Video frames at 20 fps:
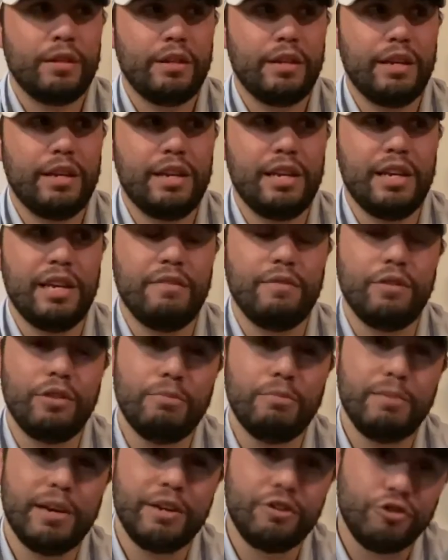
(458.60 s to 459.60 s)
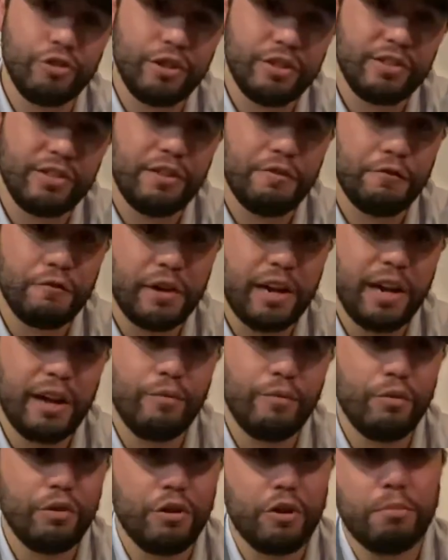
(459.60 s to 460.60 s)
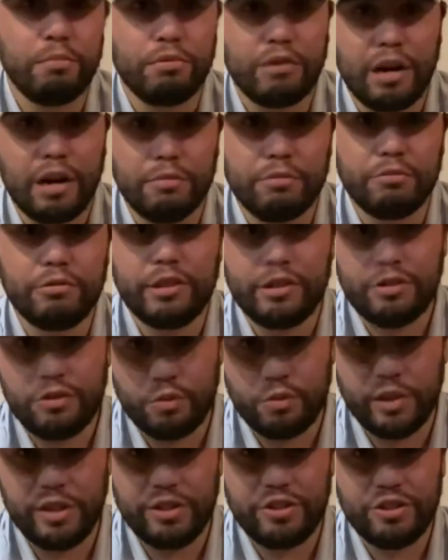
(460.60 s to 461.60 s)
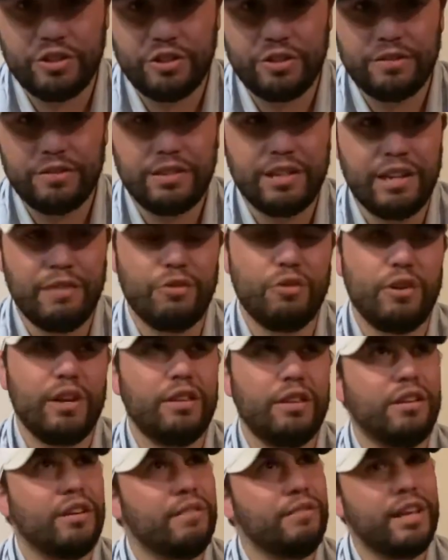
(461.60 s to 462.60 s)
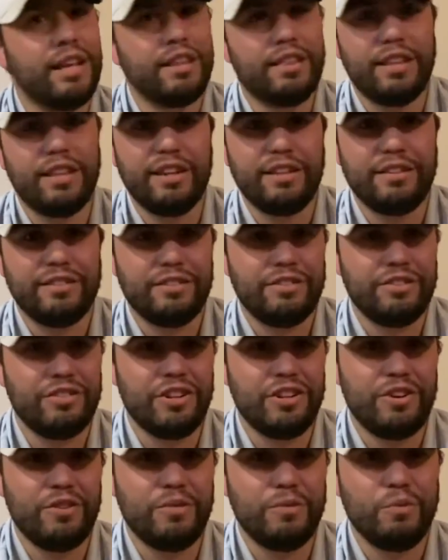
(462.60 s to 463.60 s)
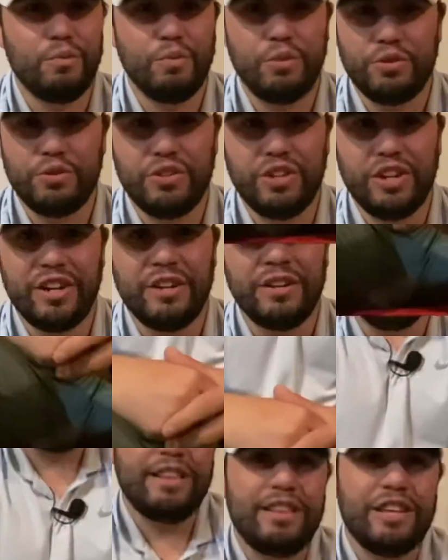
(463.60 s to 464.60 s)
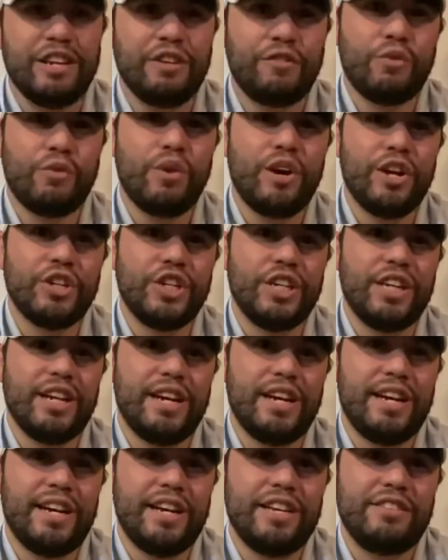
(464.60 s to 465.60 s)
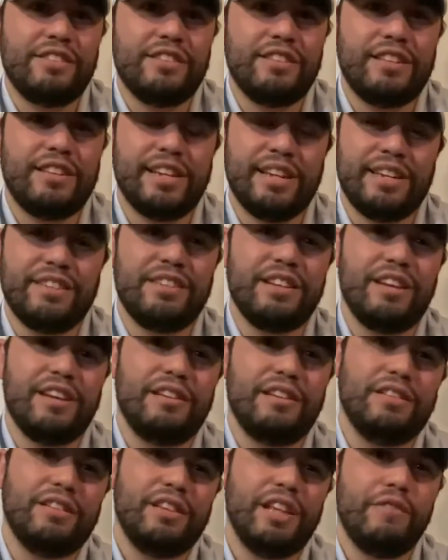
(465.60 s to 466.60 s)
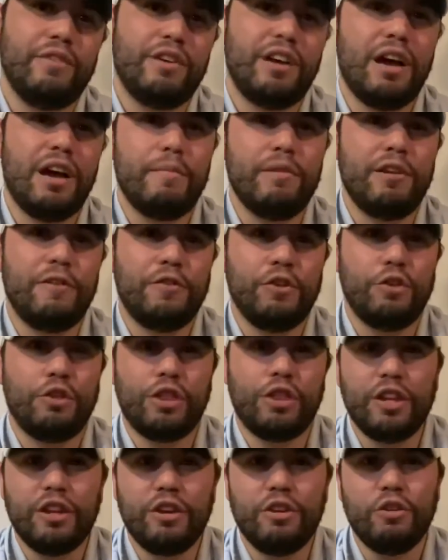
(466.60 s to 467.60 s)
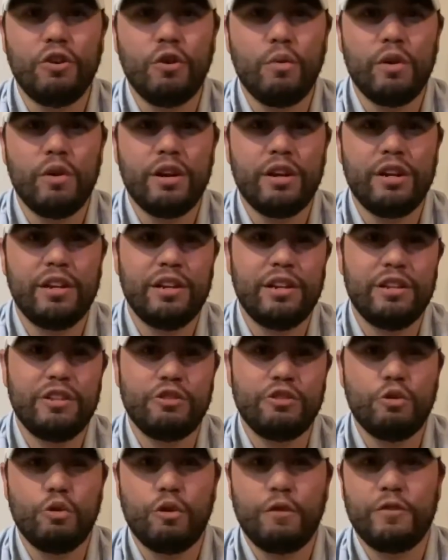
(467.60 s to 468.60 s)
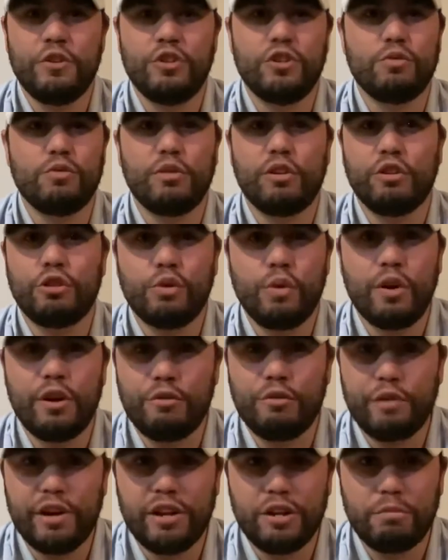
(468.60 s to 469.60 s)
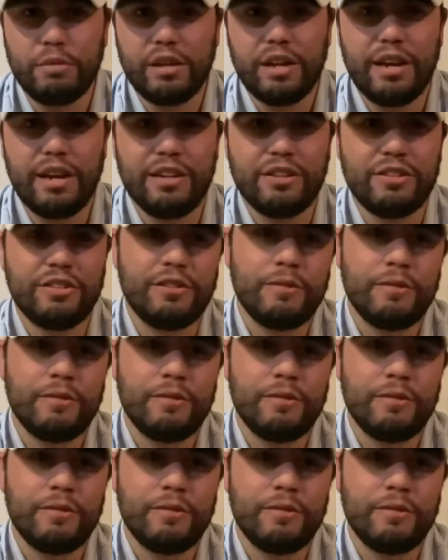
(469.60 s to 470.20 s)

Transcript: Even my trusty 5-wood I'll probably switch, even though I love that thing. So we'll see. Thanks for watching, guys. Like I said, leave a comment if you think you know what it is, or if you just want to throw out a random guess.